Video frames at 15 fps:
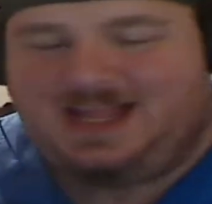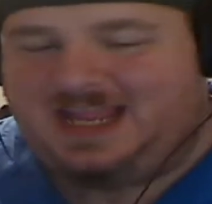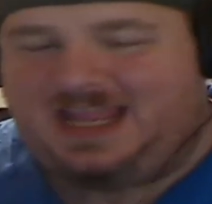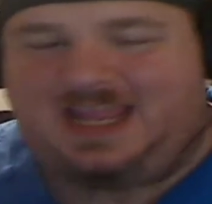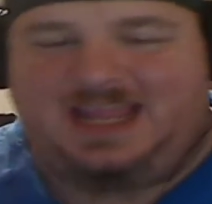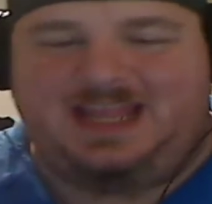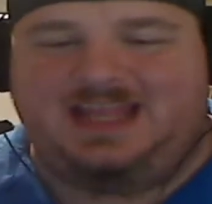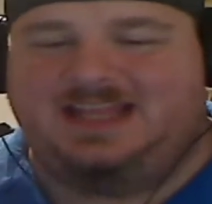
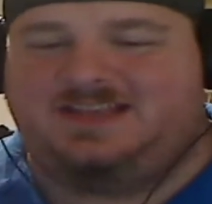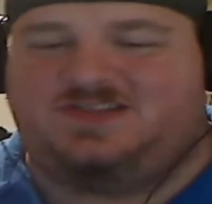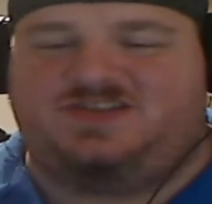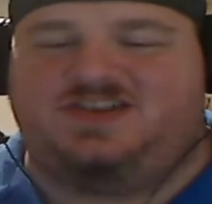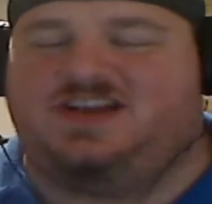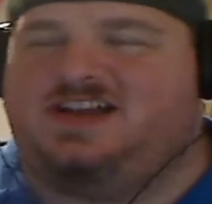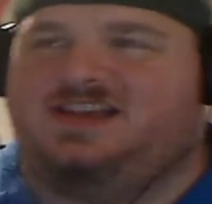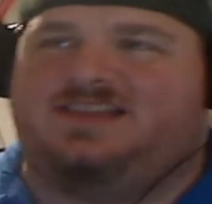he is
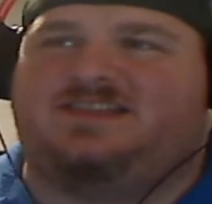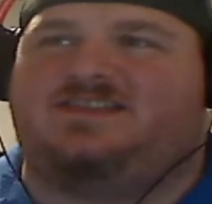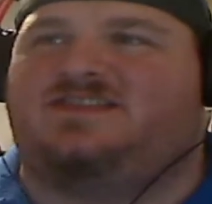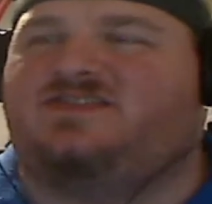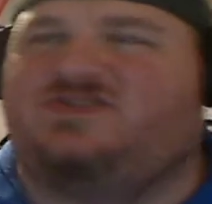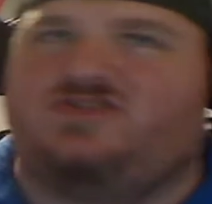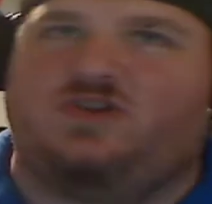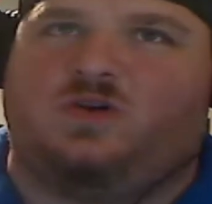just
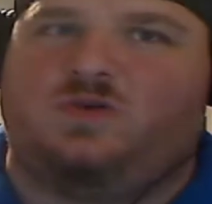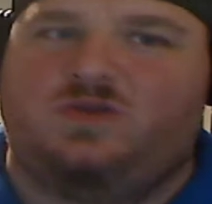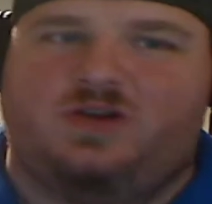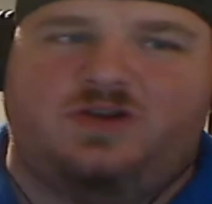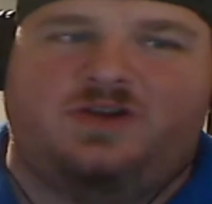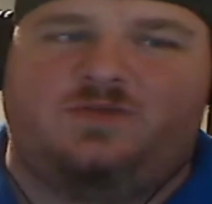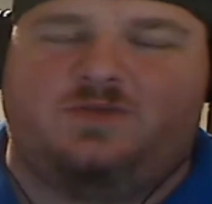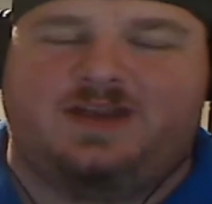so
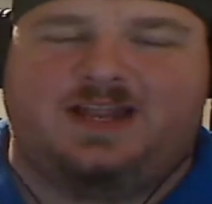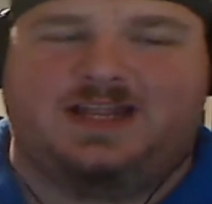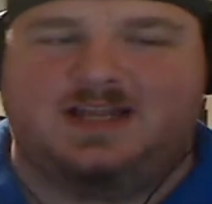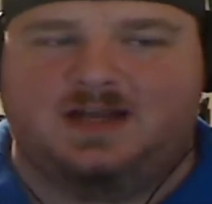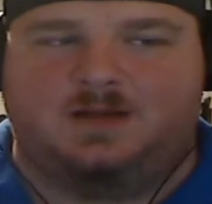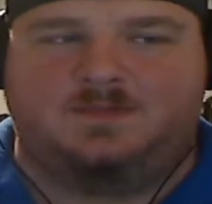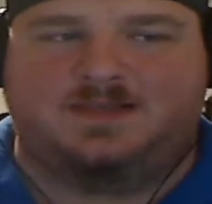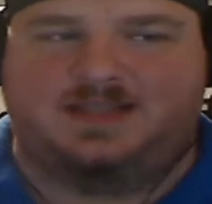good when it
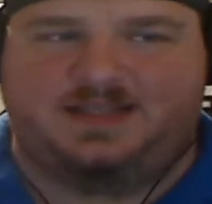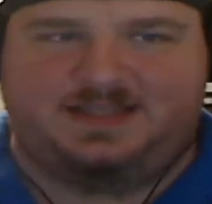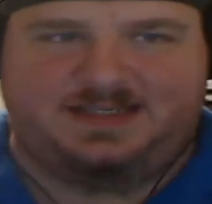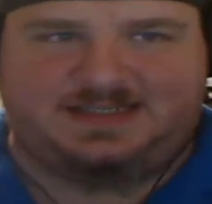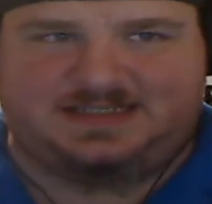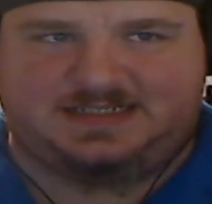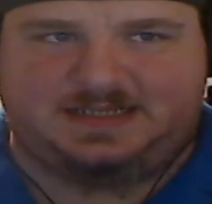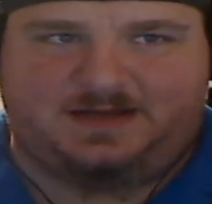comes to this
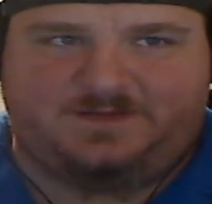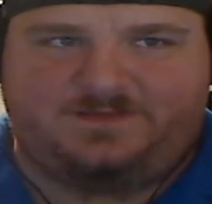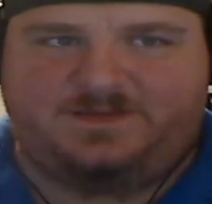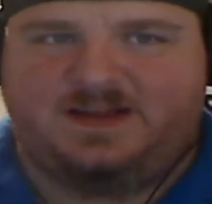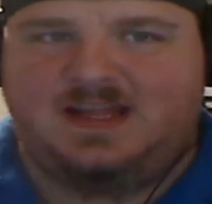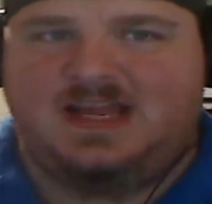stuff.